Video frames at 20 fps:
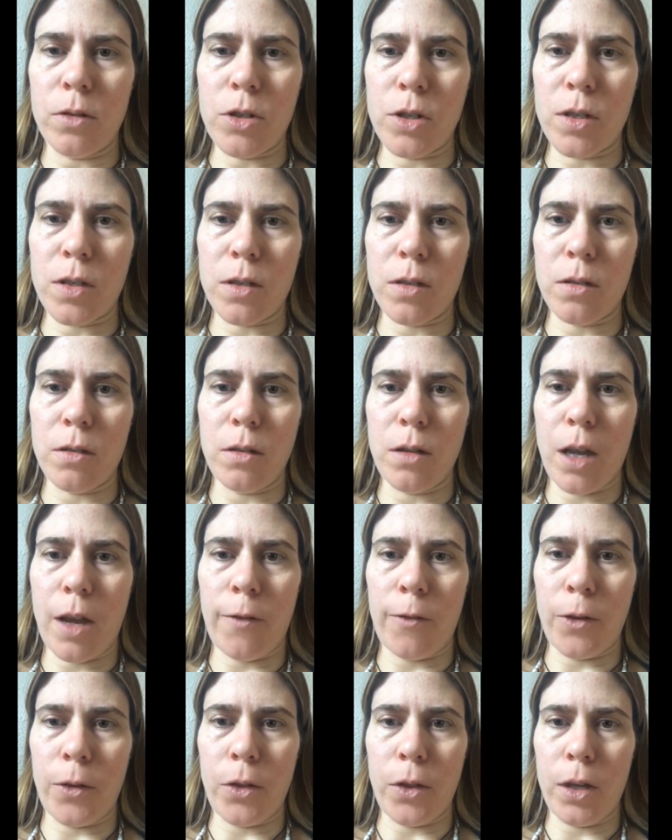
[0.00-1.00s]
Just
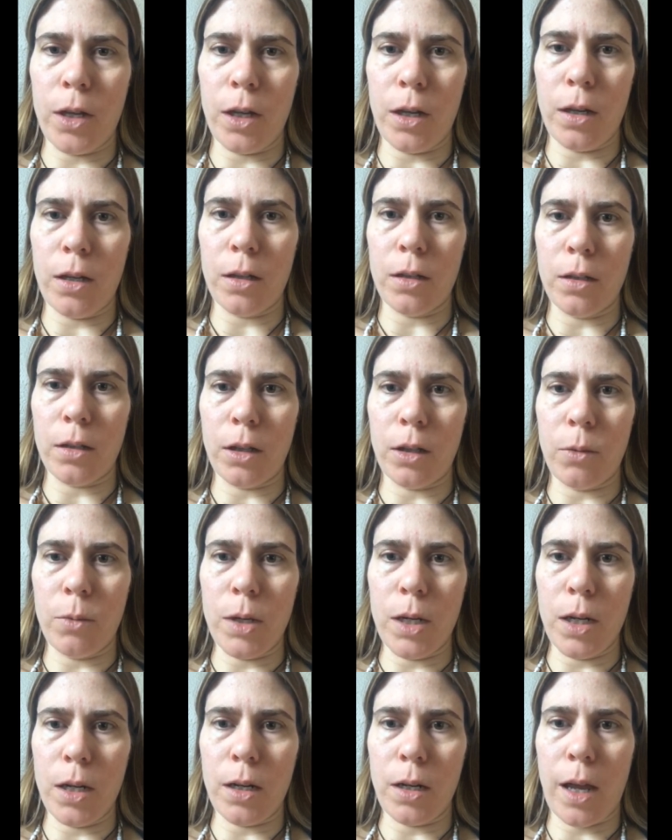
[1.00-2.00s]
everything.
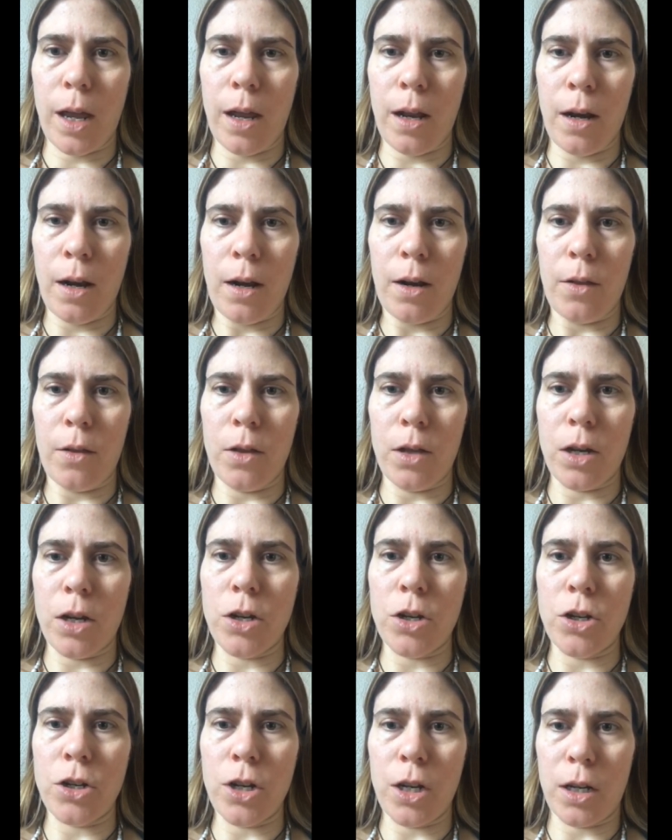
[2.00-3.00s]
Like, we need to end
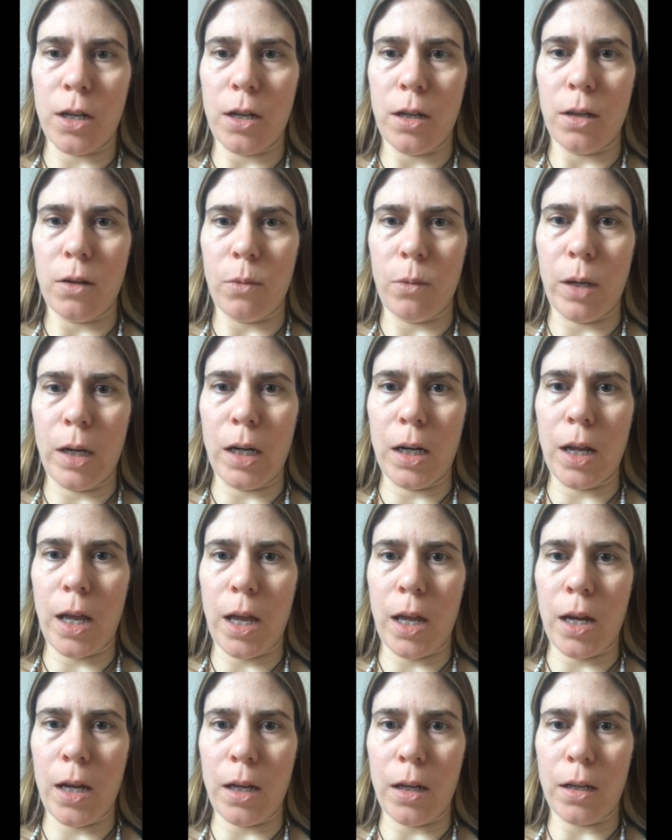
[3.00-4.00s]
this shit. We need
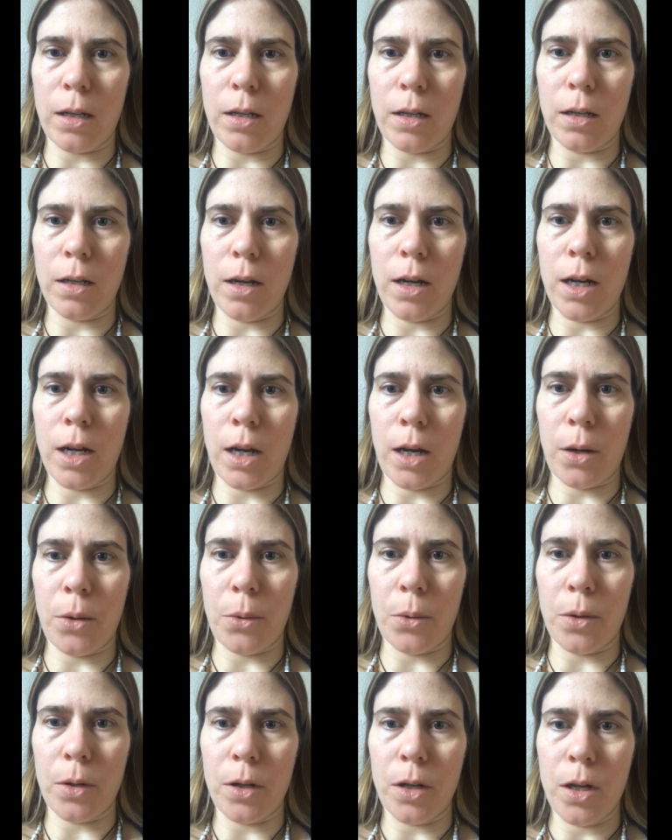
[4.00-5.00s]
to end it
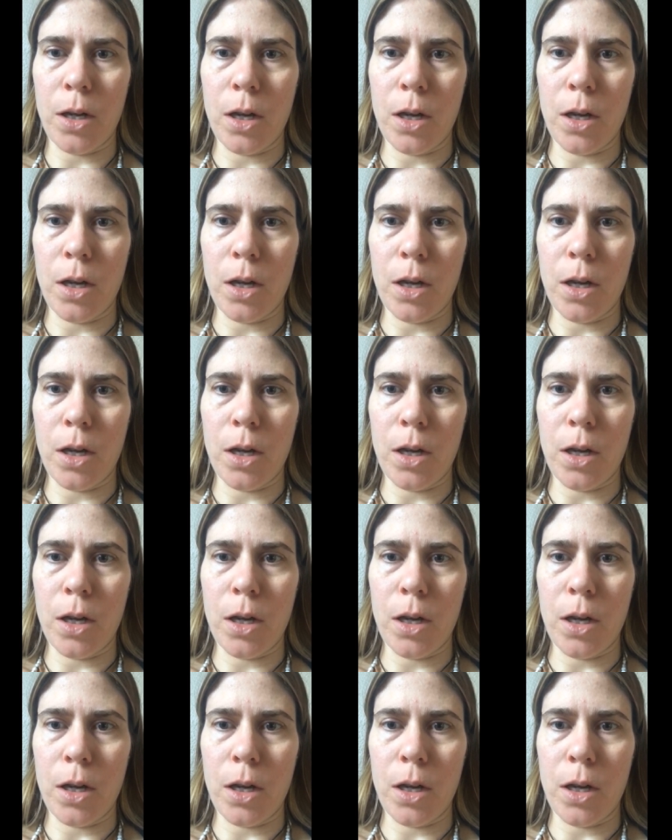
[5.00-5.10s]
now.